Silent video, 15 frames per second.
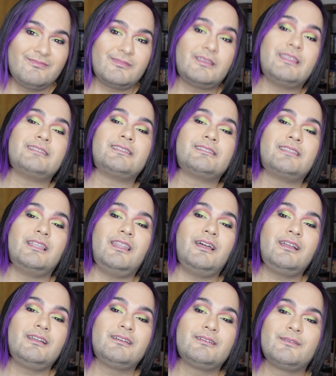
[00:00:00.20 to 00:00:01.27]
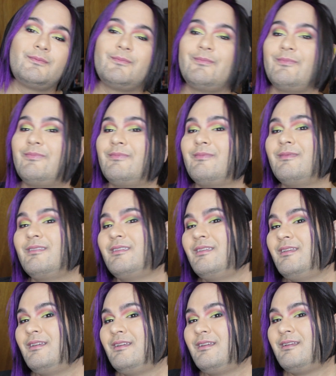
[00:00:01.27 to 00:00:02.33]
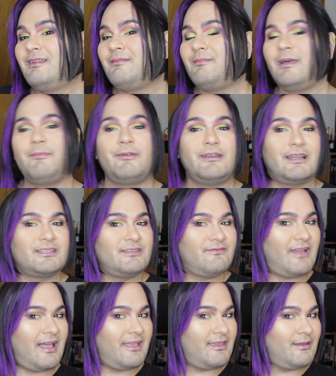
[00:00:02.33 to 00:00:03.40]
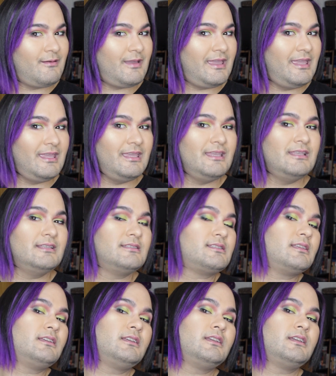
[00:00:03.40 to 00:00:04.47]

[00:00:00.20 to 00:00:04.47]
this is the look. My production value is